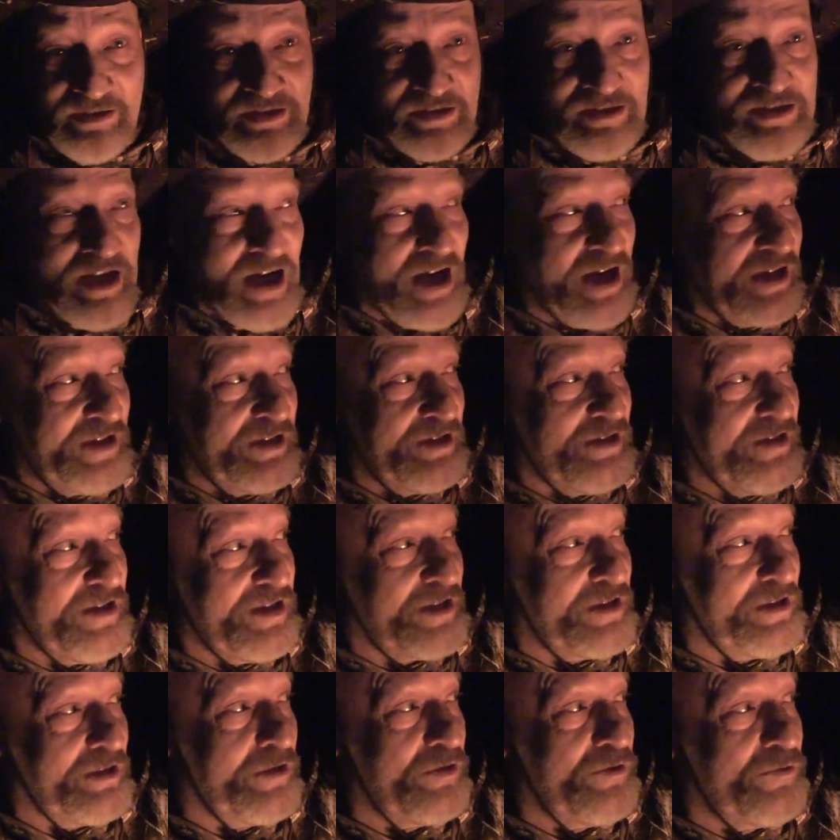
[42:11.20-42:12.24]
Kind of like a
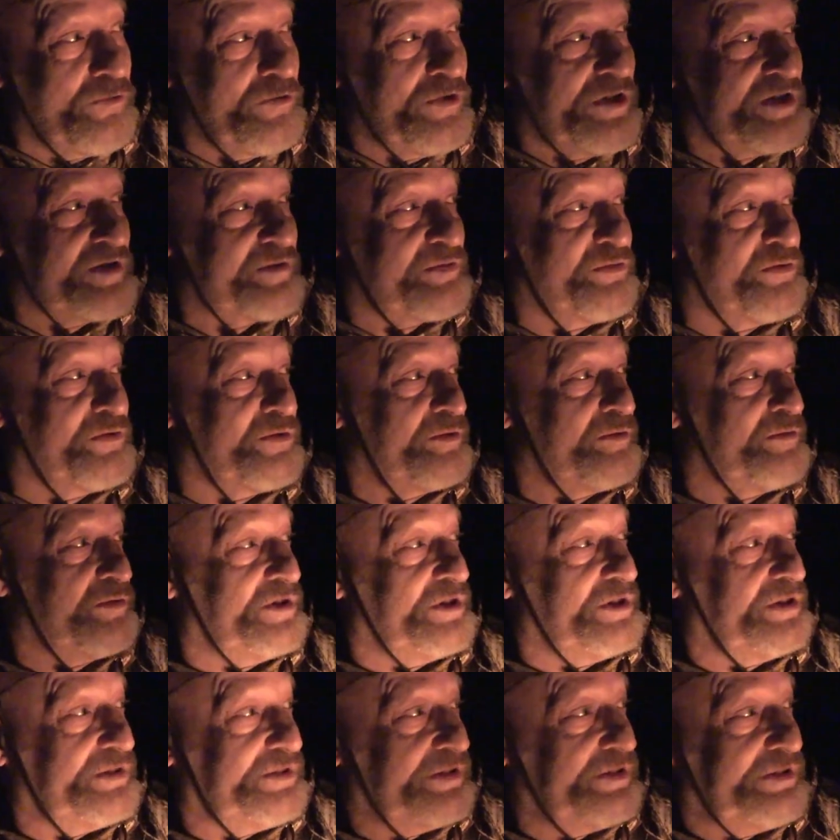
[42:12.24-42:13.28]
low whisper,
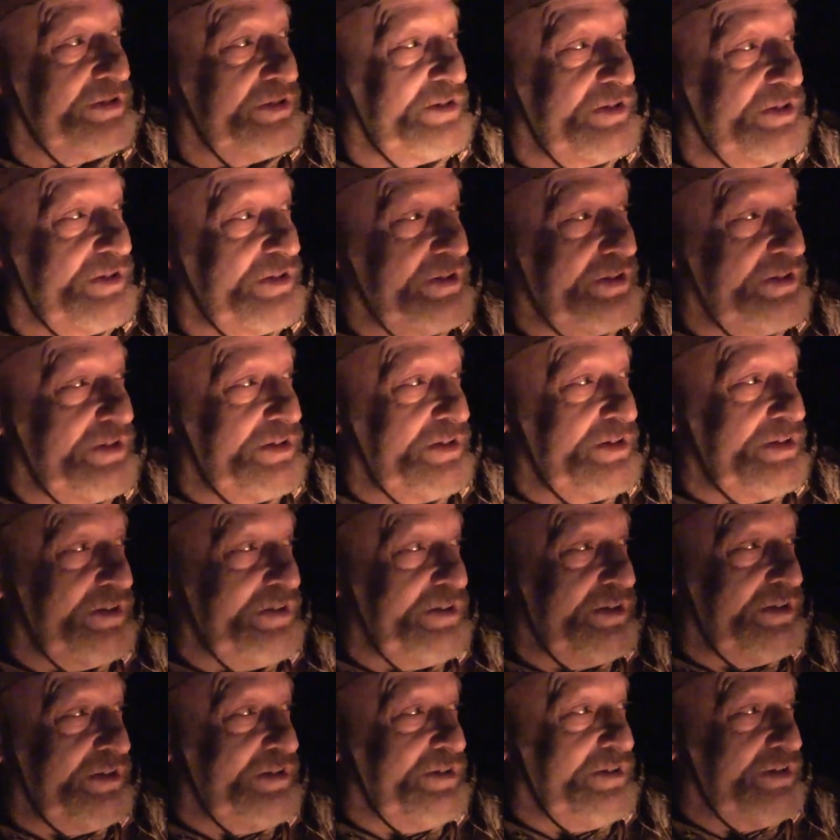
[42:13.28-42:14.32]
but
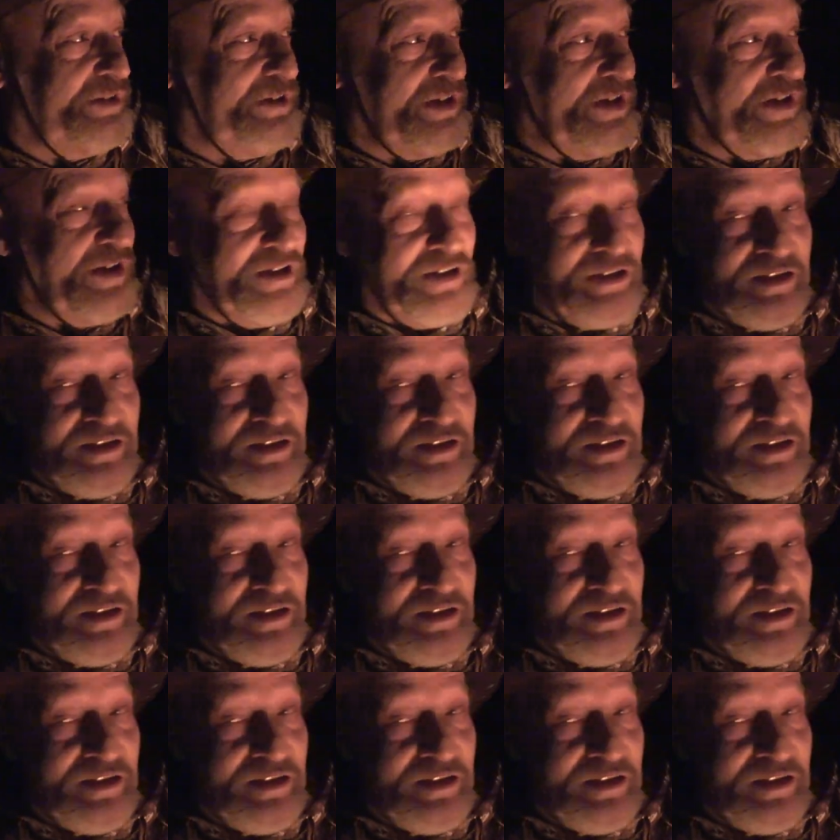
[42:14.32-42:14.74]
yeah,